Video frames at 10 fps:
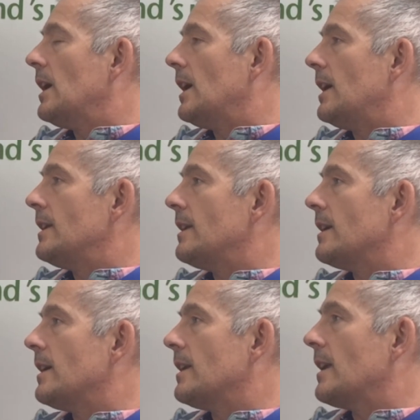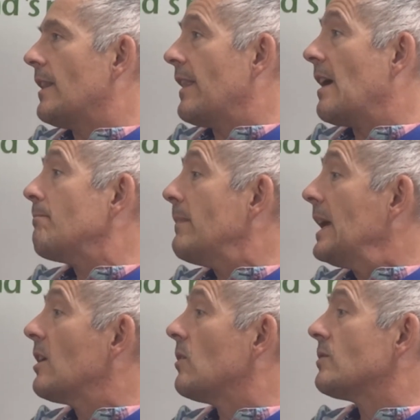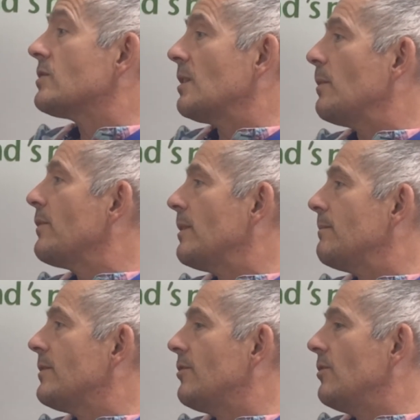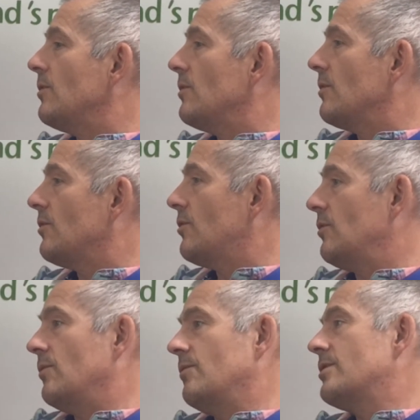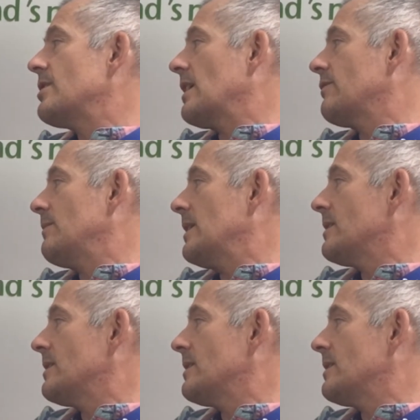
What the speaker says: and that may cause some of them to retract from that